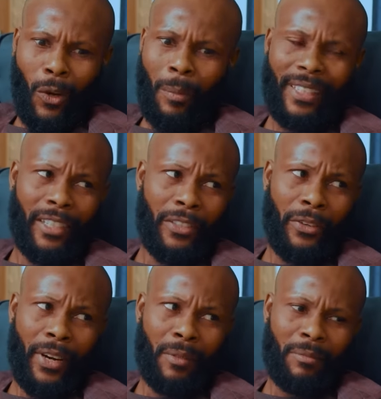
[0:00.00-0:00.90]
you committed the
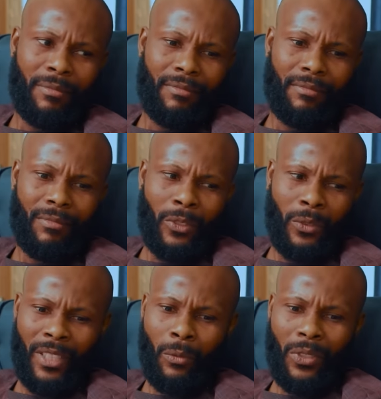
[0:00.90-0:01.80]
crime. You
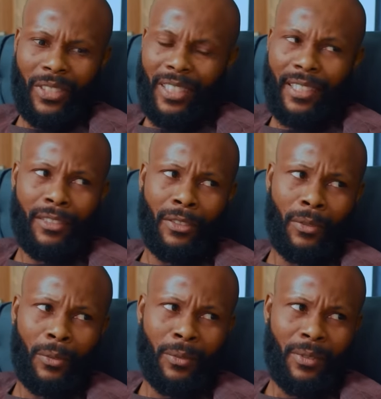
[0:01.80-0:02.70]
did what you needed to
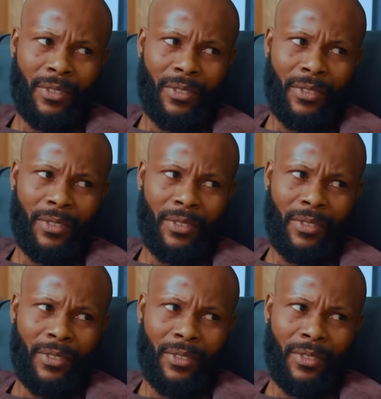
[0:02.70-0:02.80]
do.